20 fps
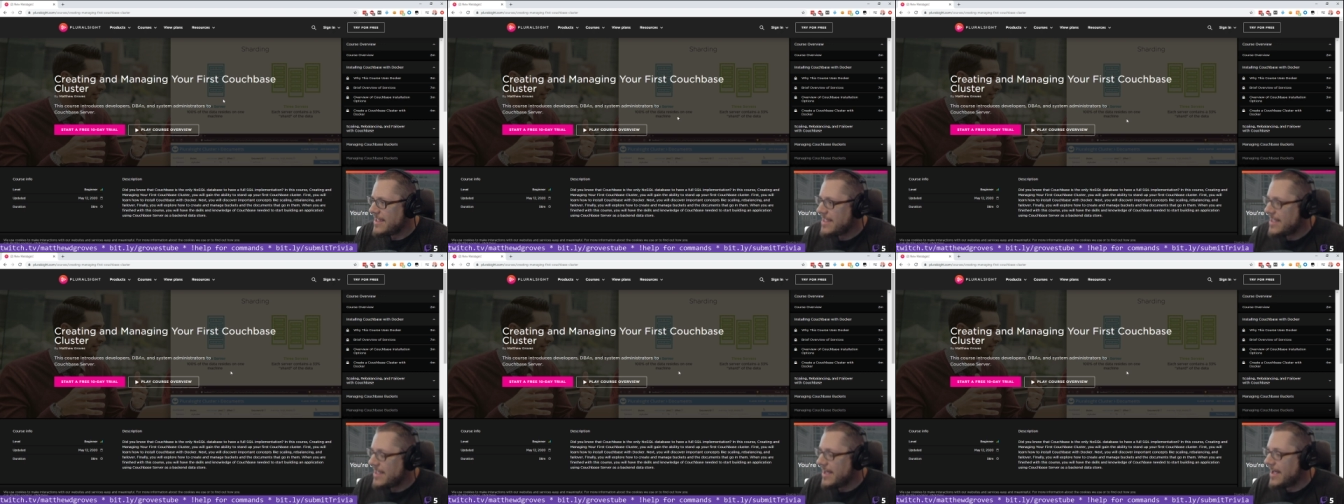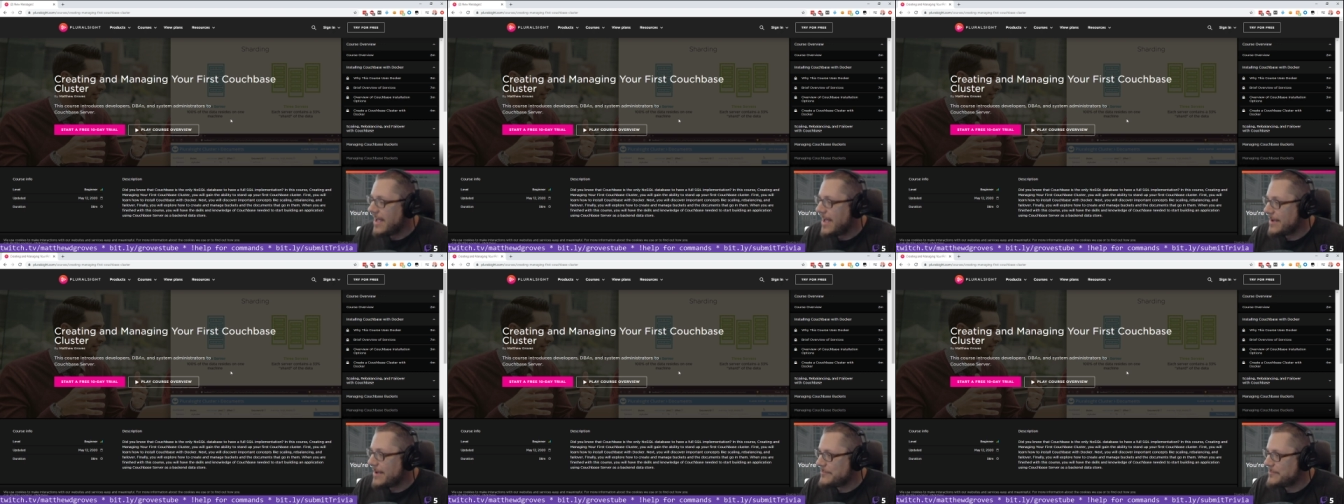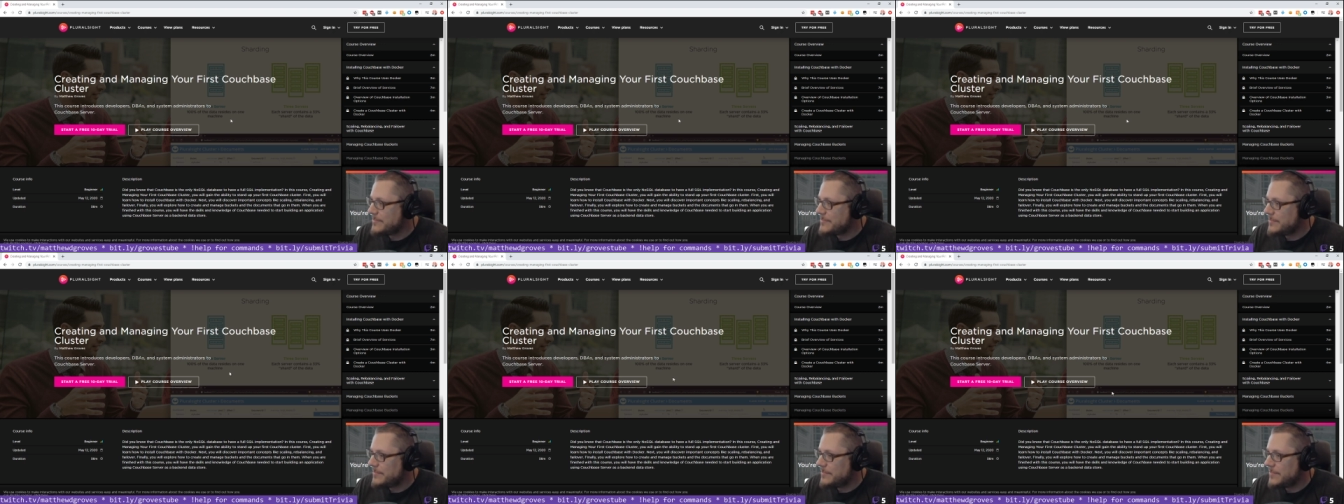
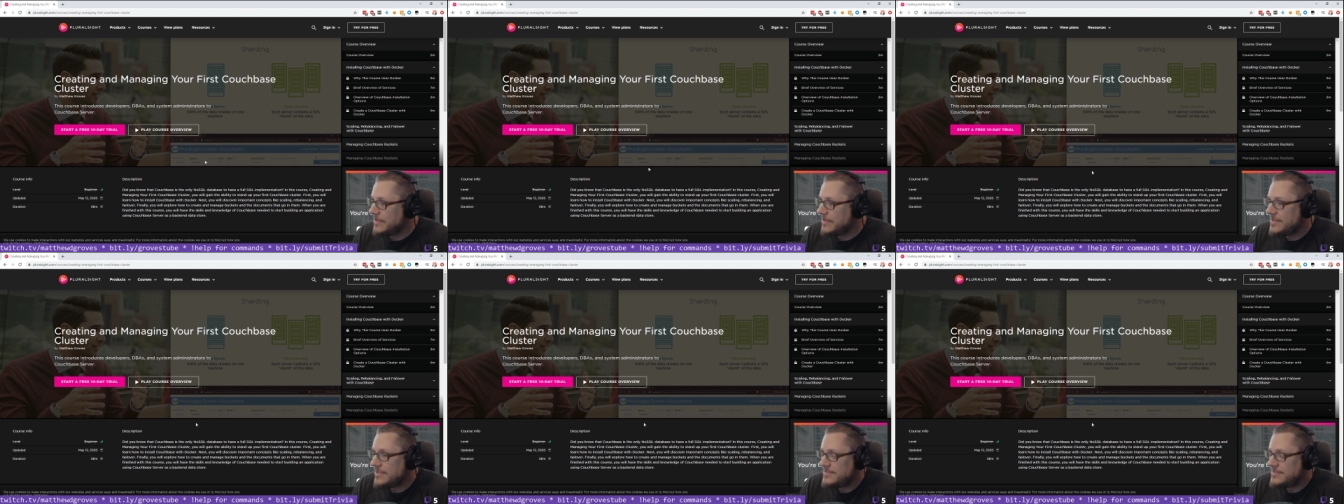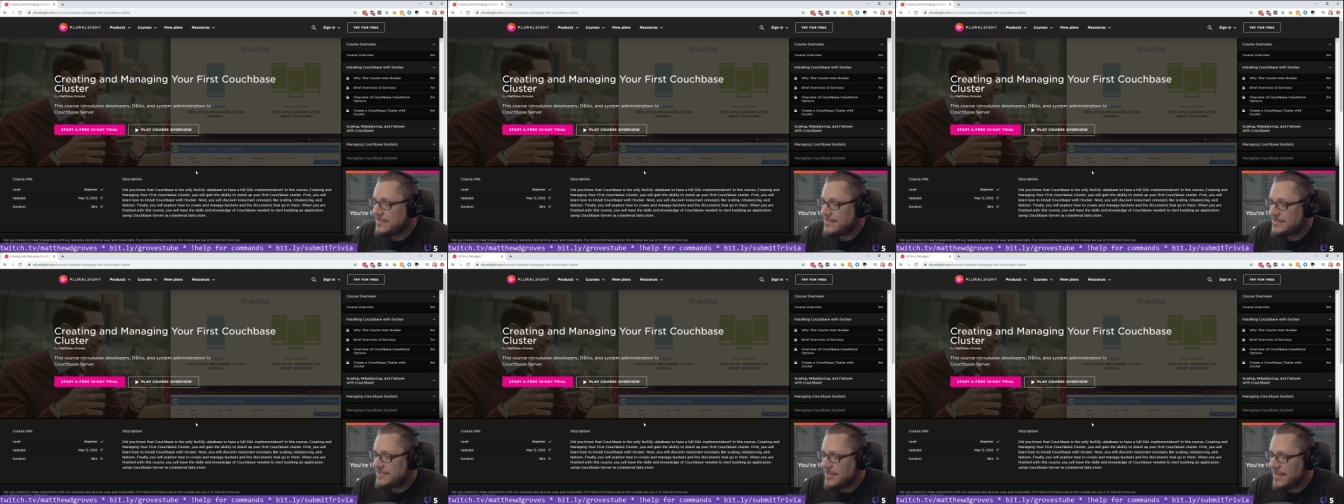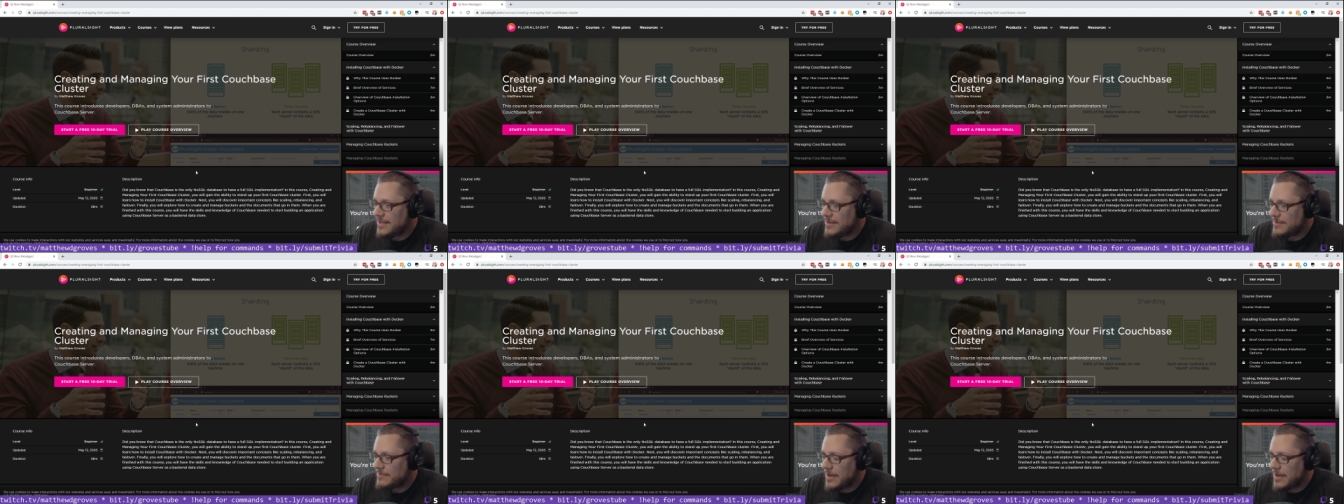But this is
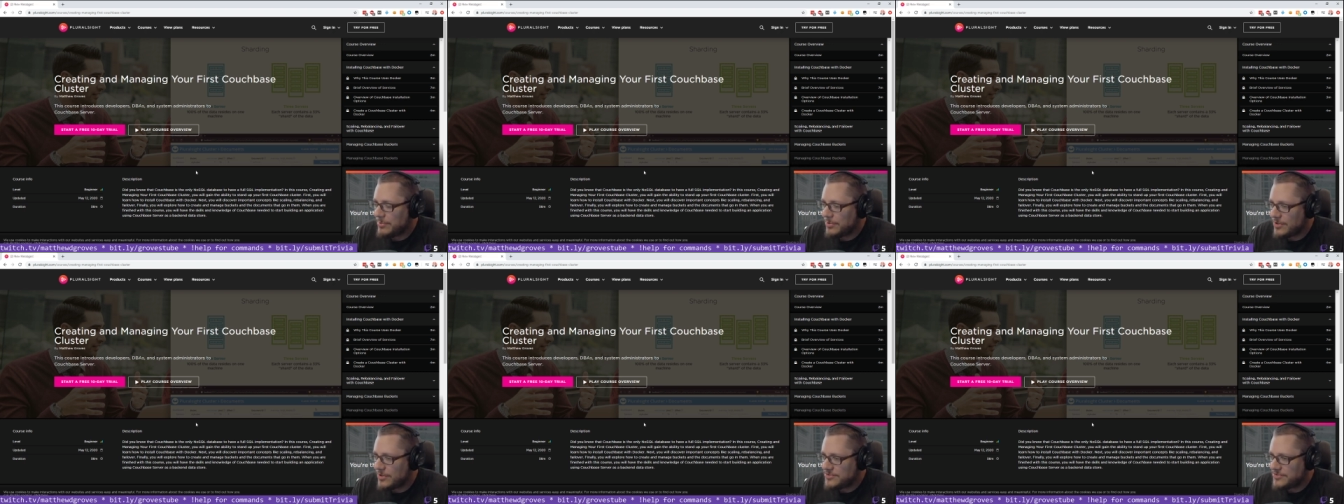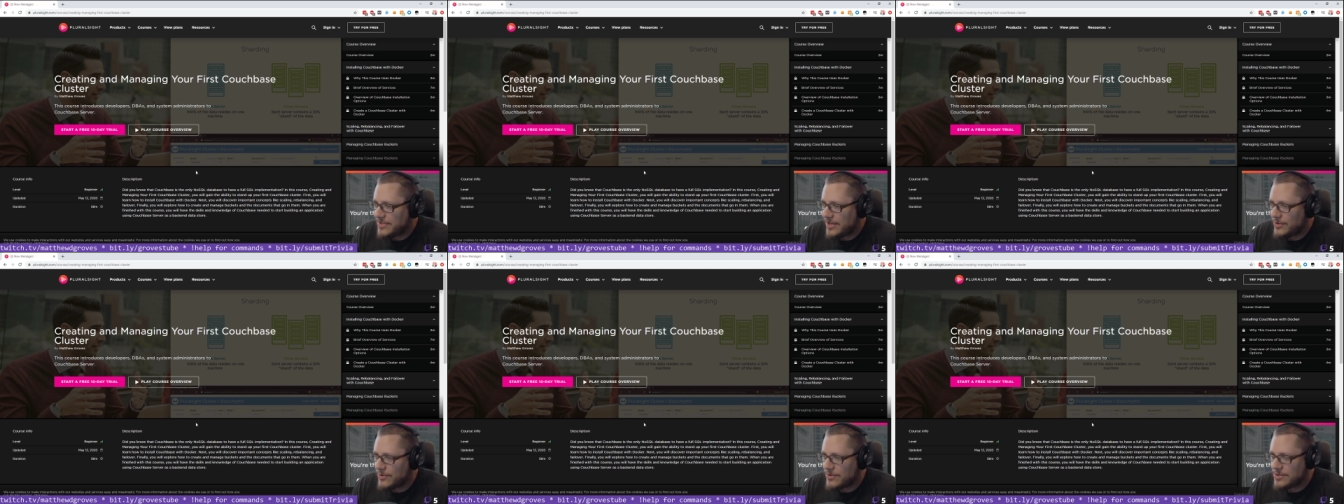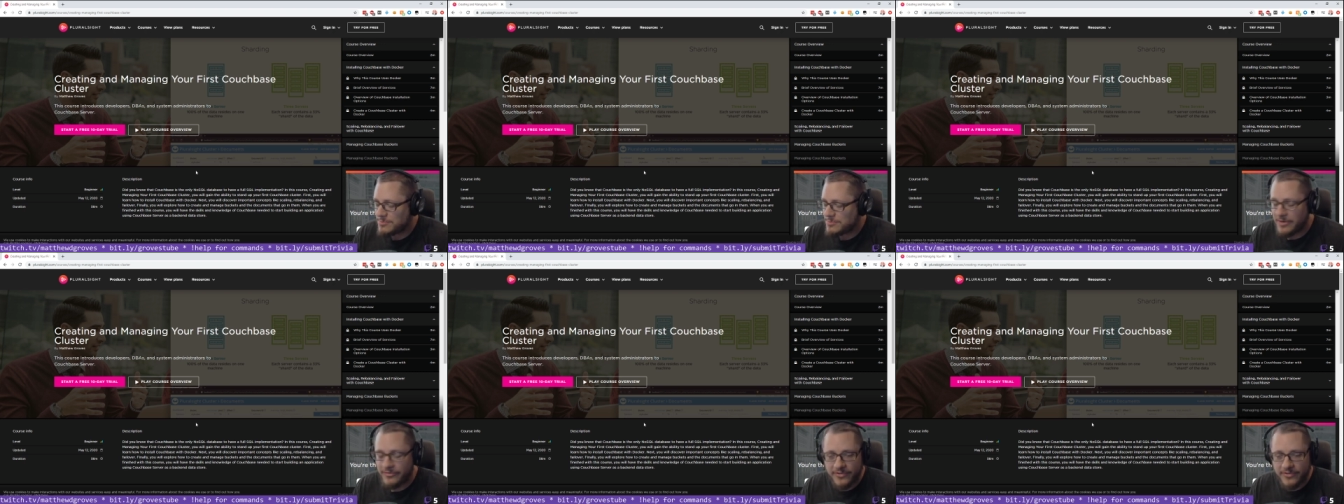my Pluralsight
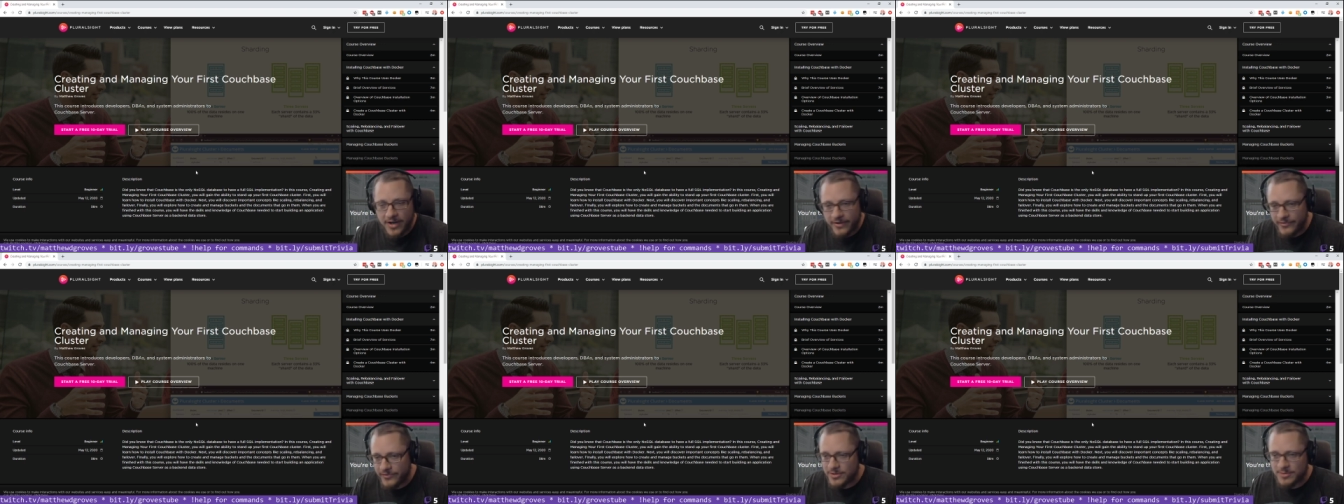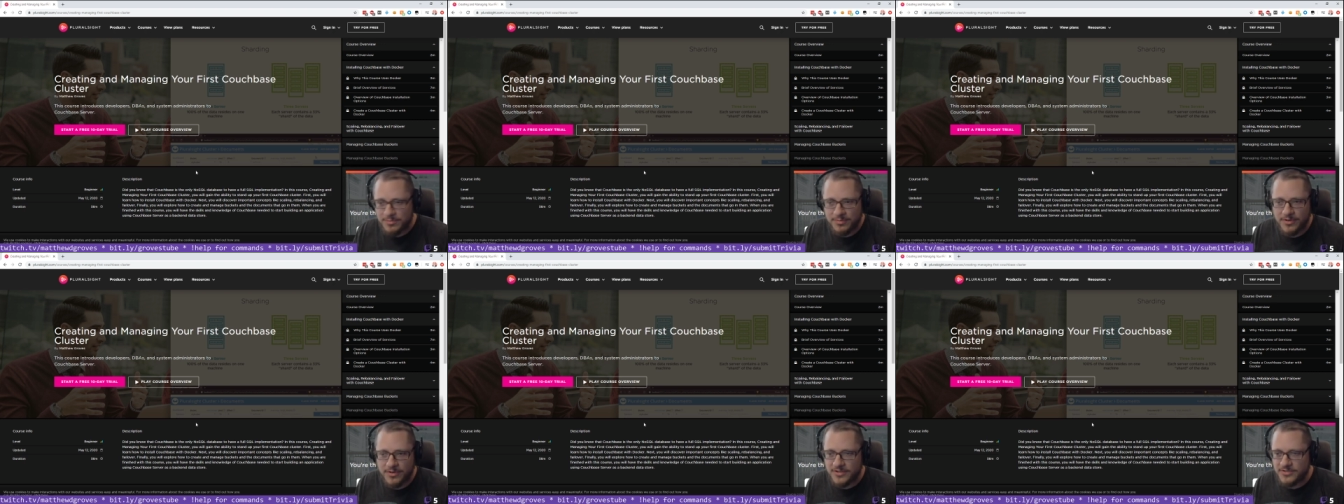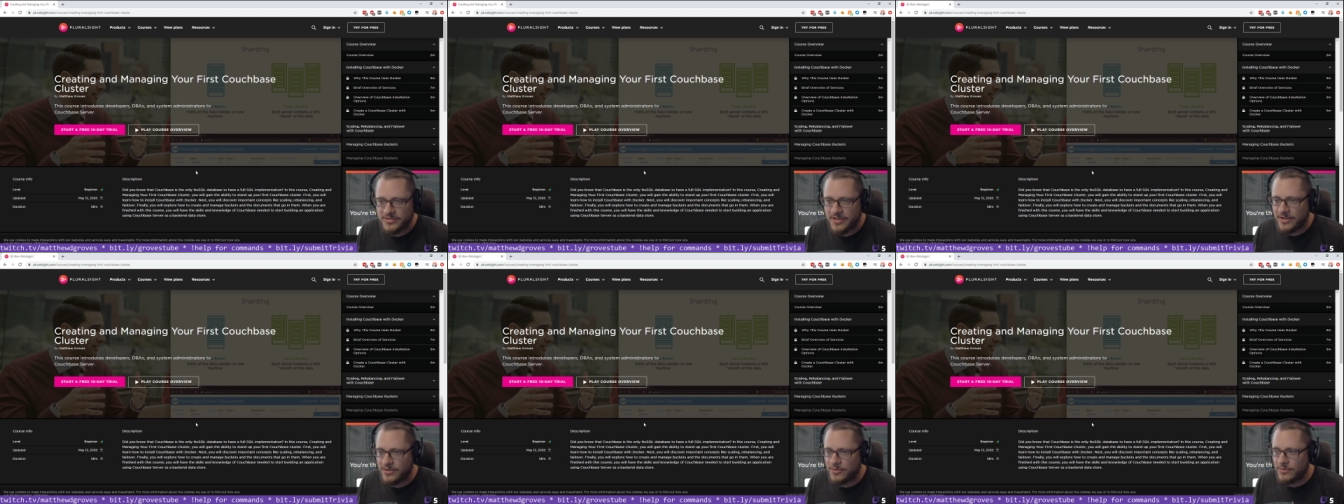course, my very first
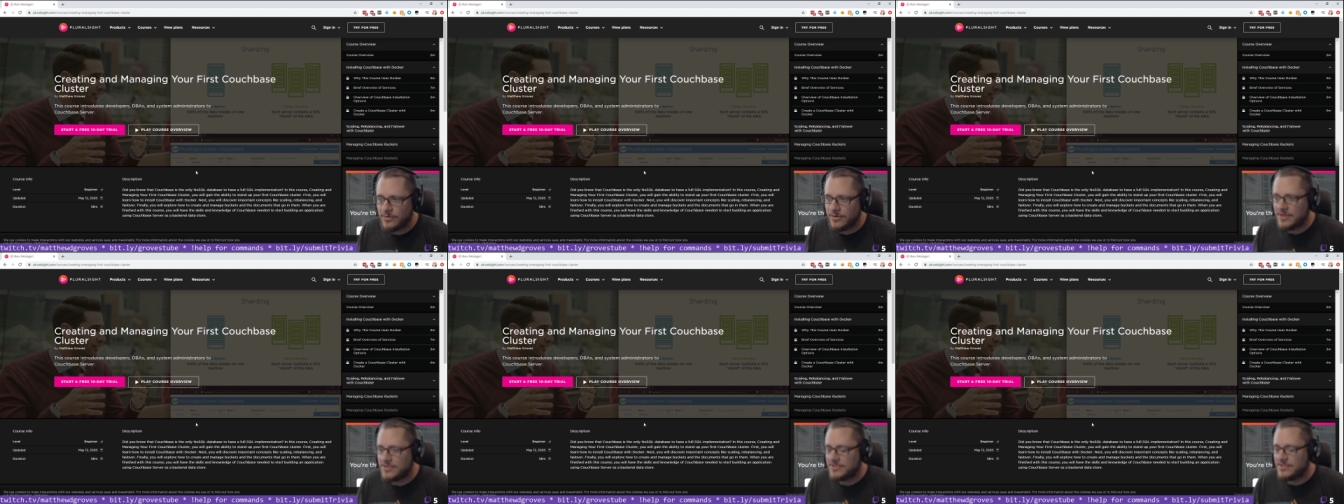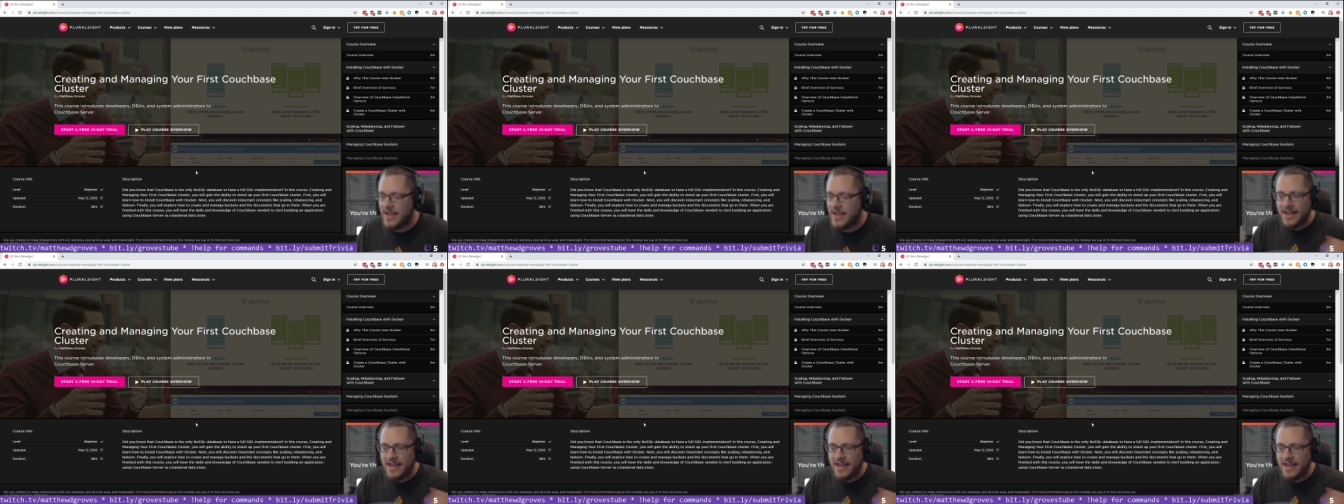Pluralsight course,